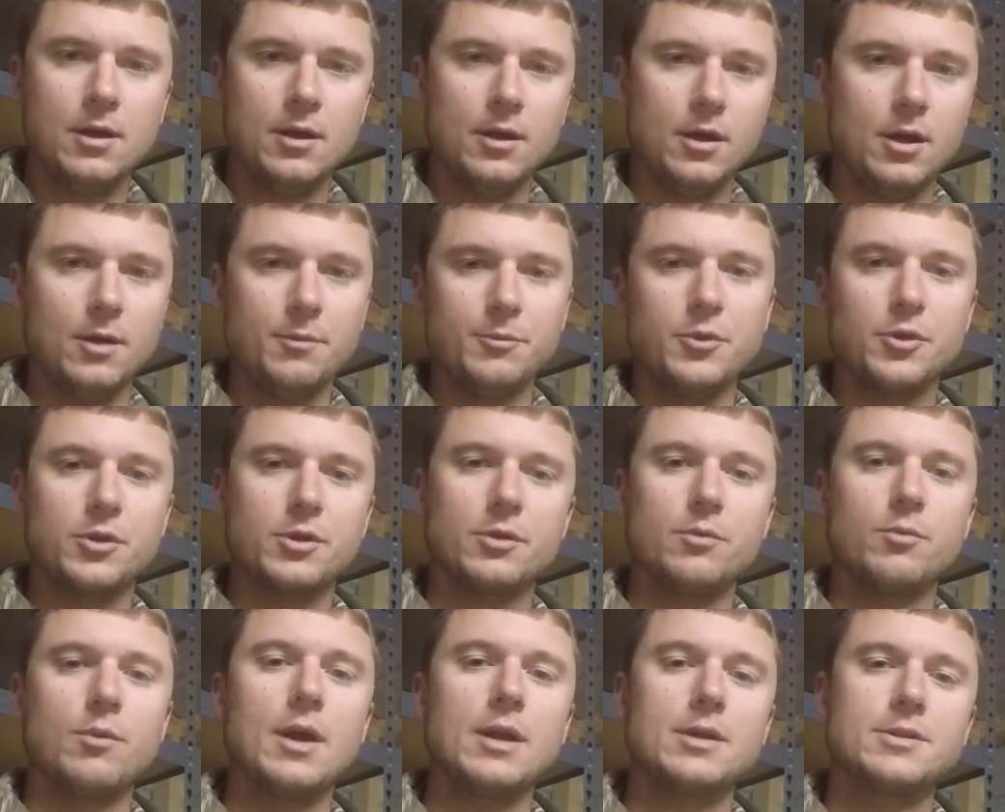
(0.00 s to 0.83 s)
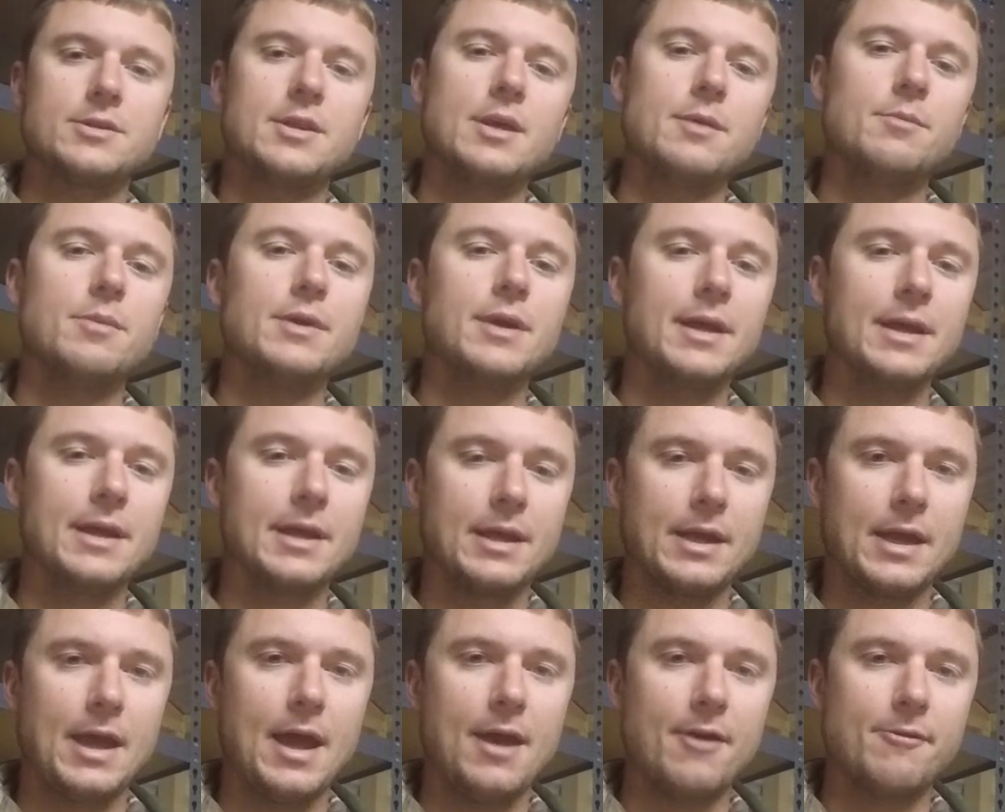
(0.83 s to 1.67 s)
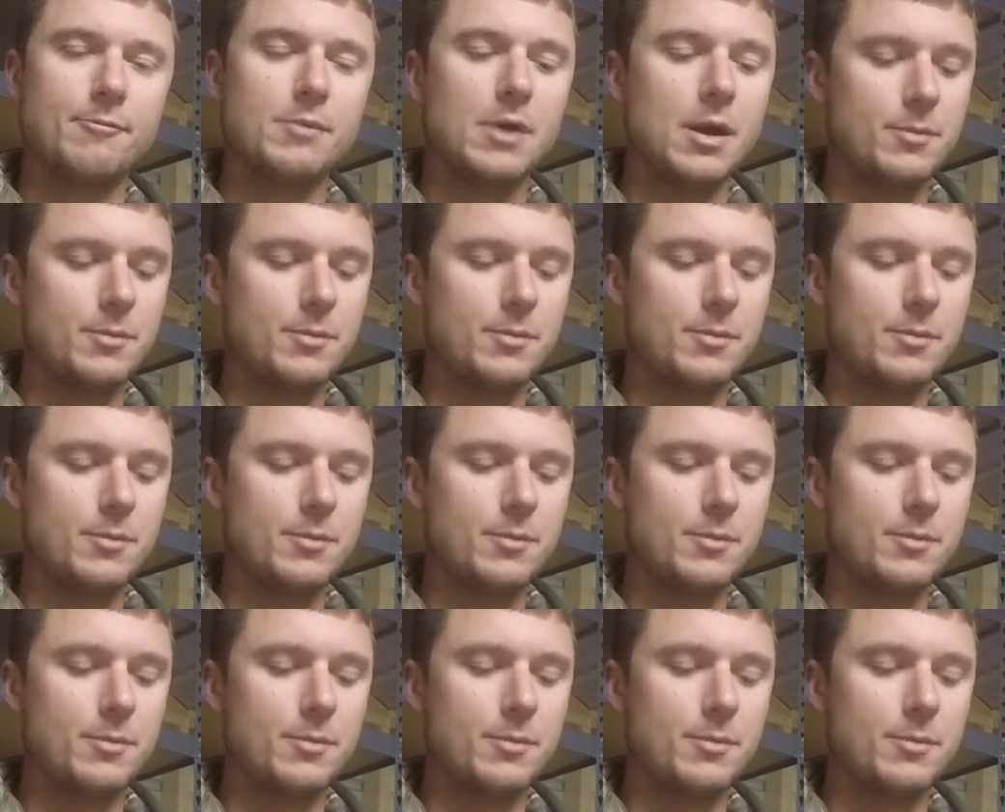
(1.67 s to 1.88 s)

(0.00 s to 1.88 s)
um, you could watch that beginning half.